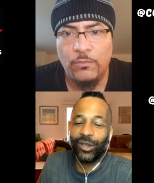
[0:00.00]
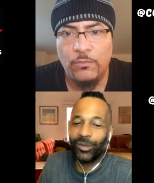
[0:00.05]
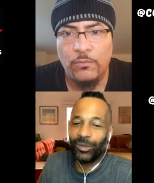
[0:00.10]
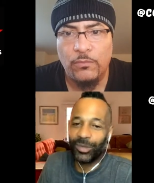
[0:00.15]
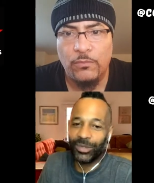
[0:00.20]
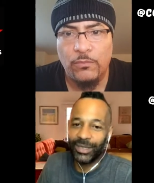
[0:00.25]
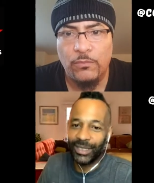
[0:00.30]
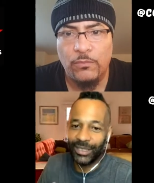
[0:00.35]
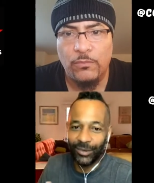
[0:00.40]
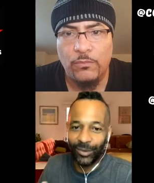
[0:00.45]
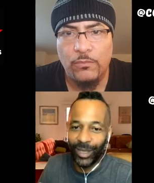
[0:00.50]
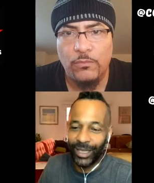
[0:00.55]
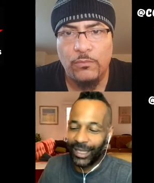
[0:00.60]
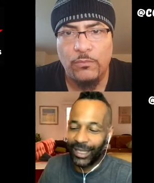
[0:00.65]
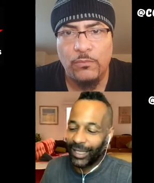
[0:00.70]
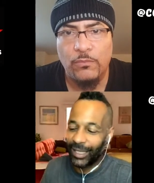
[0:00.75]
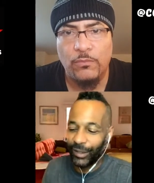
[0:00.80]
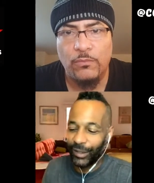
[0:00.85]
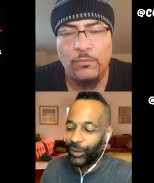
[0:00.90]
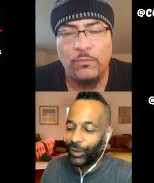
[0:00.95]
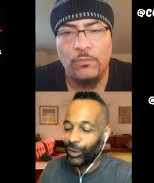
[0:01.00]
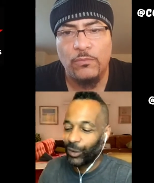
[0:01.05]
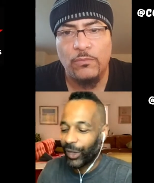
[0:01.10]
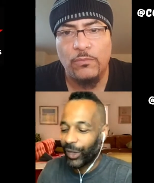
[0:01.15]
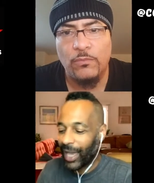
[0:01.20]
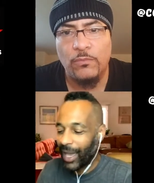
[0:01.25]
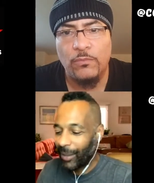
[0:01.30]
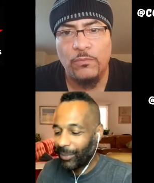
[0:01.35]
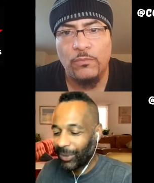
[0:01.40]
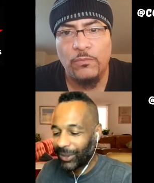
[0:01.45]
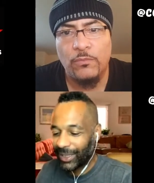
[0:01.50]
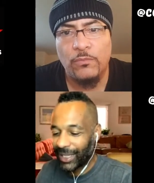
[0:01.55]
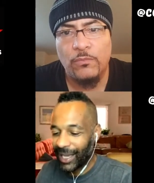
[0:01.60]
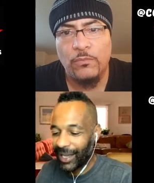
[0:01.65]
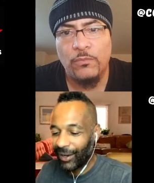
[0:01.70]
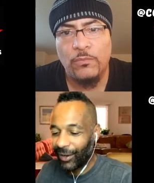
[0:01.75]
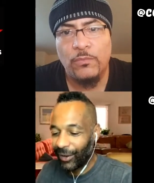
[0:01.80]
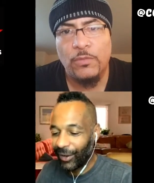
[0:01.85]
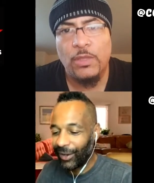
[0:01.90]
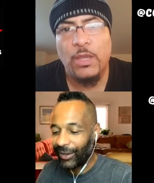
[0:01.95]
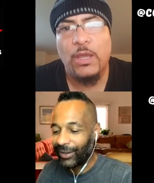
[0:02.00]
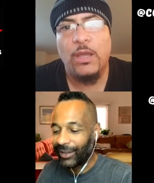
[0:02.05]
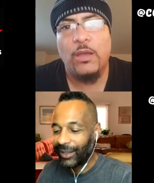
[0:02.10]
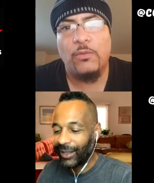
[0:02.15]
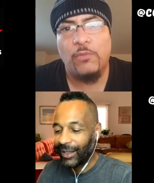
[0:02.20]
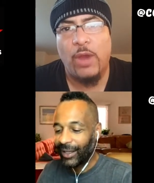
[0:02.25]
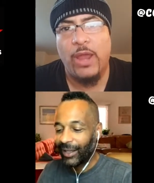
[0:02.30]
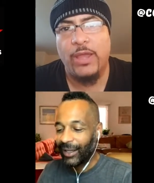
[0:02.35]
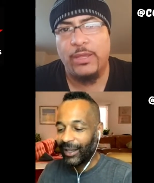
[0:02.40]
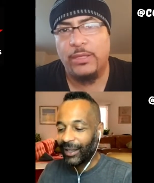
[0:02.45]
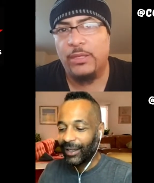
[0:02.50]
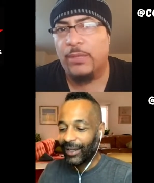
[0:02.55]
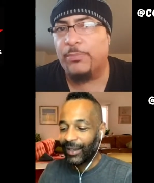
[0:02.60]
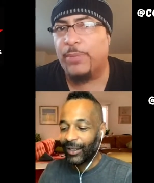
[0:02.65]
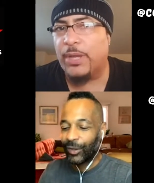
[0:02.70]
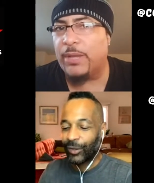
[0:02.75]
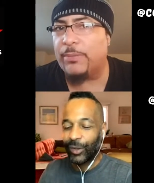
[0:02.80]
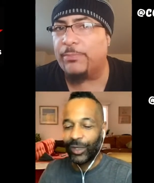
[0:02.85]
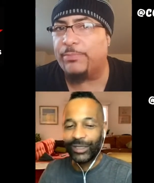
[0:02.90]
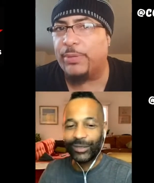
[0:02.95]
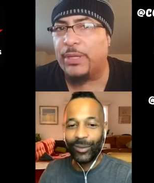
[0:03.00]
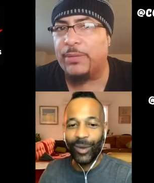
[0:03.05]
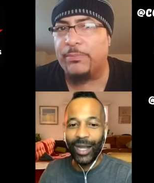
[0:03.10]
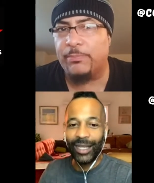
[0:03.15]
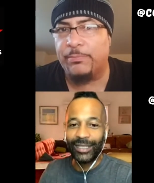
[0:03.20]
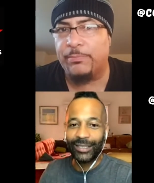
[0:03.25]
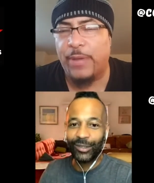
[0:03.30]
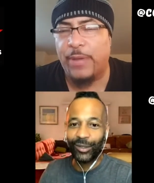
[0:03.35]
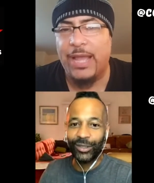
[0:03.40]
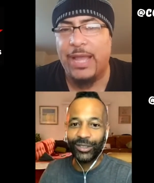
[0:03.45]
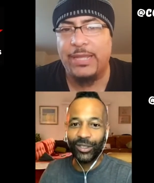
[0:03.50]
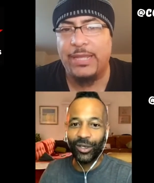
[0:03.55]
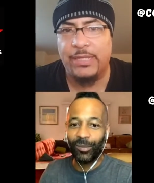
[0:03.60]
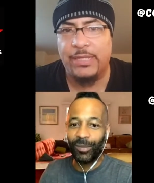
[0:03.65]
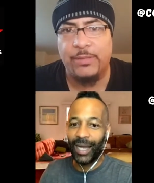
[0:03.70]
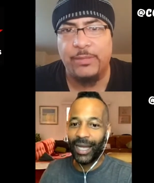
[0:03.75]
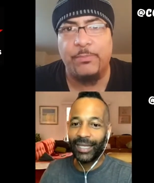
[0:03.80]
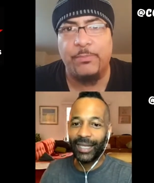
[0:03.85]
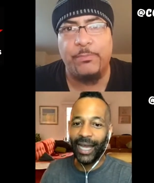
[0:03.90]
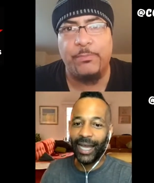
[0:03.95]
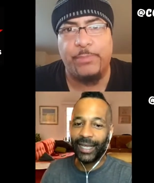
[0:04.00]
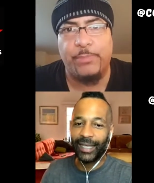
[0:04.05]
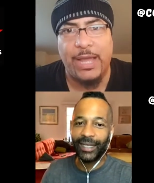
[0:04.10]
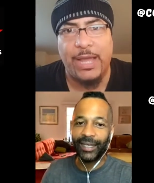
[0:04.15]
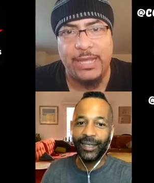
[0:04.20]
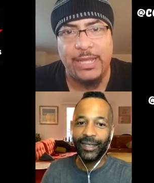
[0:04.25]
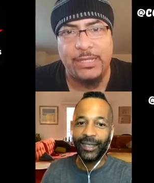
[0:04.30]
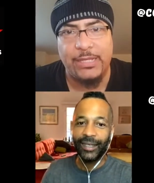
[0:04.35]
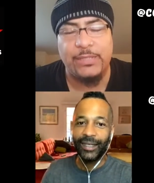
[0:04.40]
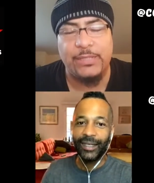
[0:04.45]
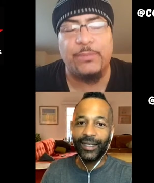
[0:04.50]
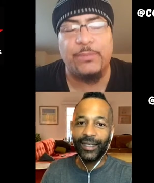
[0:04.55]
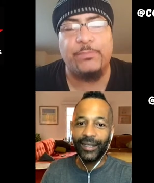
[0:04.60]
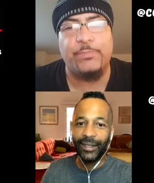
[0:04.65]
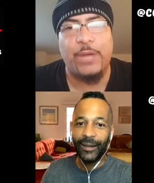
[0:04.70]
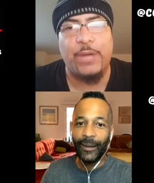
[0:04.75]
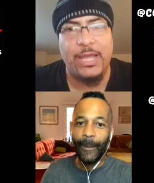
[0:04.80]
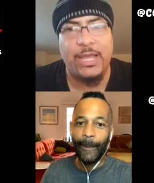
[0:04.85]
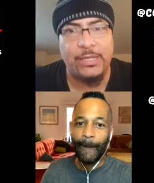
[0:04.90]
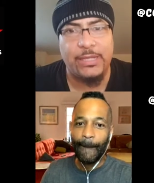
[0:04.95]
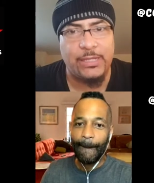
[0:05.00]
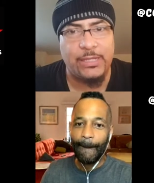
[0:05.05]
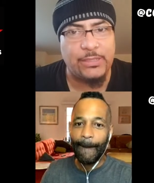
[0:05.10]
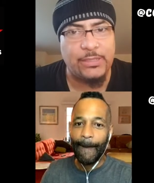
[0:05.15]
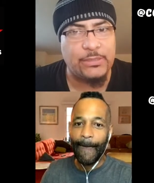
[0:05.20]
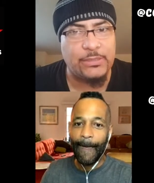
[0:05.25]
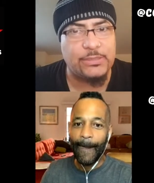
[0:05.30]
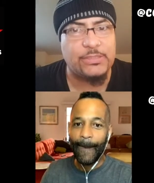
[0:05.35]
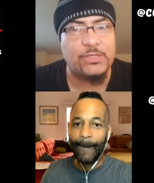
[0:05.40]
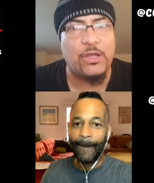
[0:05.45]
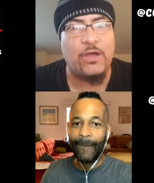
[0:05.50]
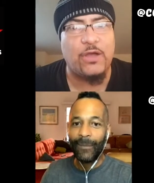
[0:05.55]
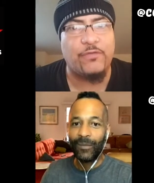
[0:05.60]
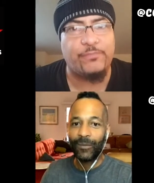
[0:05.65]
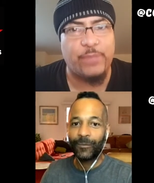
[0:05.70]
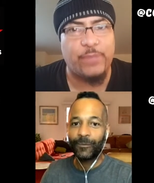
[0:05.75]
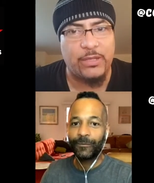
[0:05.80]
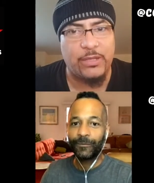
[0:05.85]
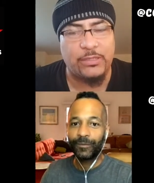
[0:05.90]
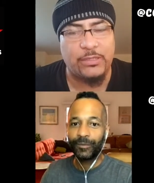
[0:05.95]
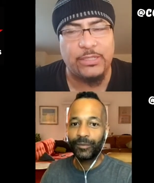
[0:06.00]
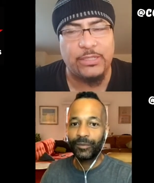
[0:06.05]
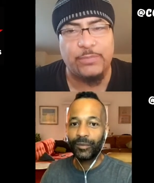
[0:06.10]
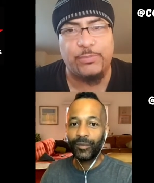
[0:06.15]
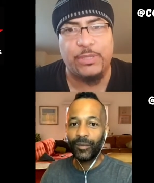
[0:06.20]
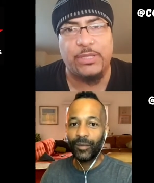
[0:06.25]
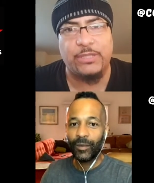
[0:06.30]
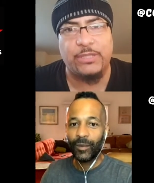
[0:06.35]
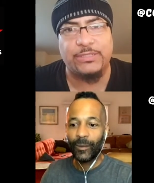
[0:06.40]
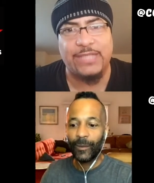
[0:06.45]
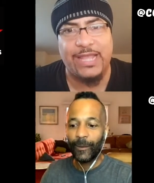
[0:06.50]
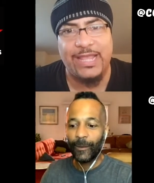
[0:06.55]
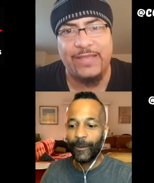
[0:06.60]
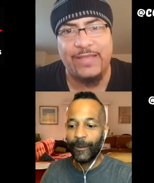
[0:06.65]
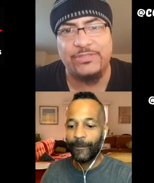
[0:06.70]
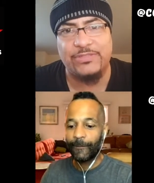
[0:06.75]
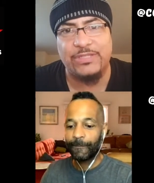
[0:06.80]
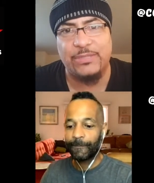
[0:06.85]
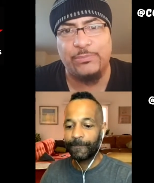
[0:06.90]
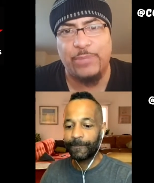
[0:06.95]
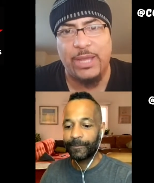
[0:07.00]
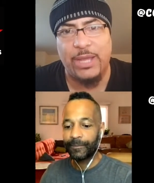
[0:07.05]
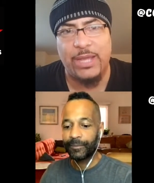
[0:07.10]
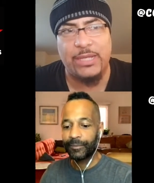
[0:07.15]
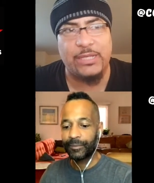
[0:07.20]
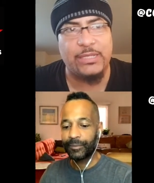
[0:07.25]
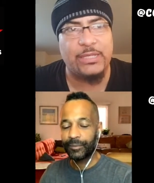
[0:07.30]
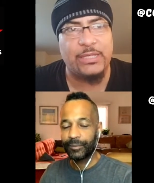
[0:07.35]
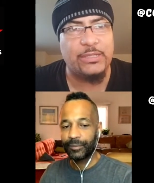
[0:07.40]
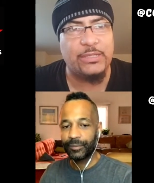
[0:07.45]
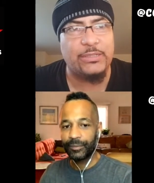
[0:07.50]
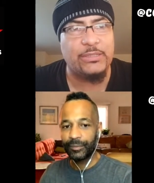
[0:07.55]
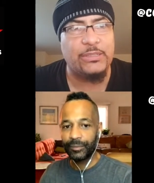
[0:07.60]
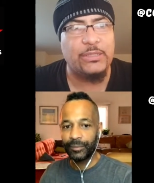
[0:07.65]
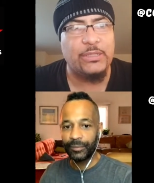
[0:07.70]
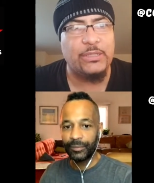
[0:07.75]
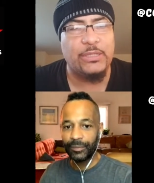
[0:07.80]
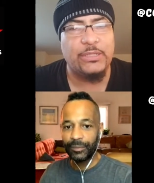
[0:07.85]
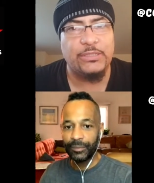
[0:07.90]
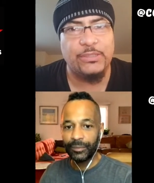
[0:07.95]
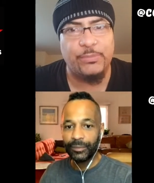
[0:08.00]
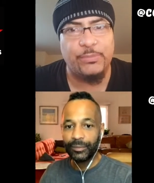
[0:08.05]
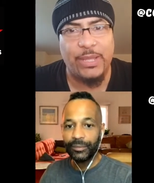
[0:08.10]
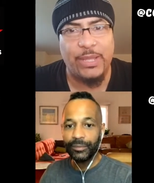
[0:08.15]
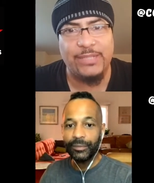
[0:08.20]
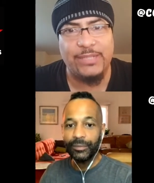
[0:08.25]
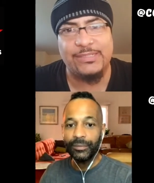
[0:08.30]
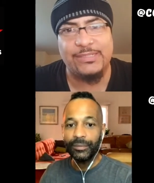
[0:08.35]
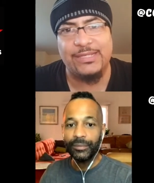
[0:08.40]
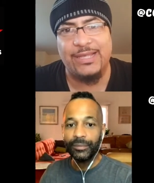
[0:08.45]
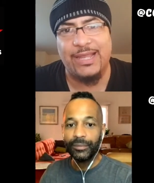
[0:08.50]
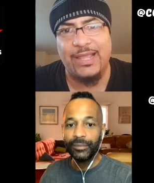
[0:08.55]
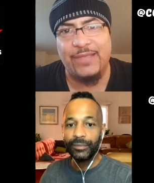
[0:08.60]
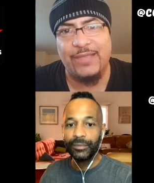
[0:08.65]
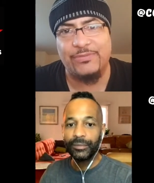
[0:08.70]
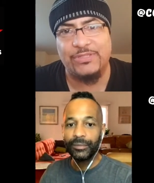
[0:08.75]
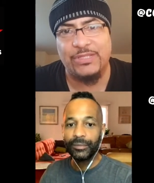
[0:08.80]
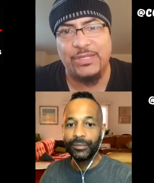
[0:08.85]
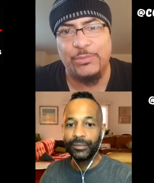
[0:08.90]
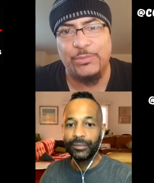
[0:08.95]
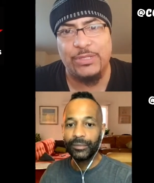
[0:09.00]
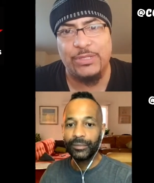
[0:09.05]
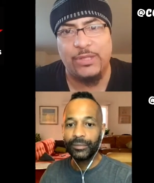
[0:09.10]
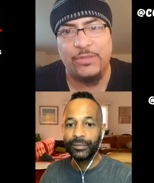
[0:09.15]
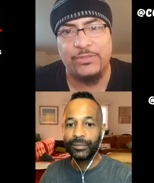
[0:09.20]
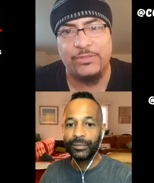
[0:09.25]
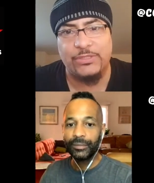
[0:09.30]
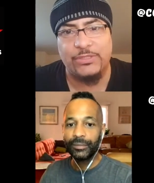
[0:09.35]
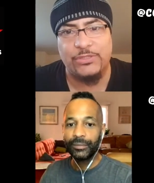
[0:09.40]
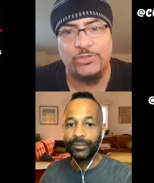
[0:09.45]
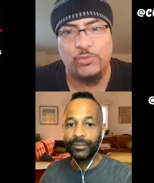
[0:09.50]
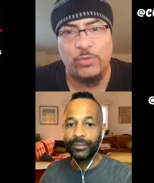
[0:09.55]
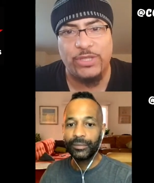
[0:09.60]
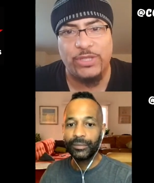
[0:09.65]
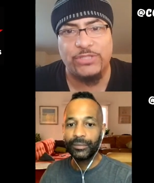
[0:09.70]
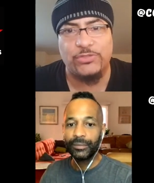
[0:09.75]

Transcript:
Speaker 1: situation. You can't put that on. Right. But Biden
Speaker 2: soft pedaled it, because I have seen Biden in debates, and I have seen him in other situations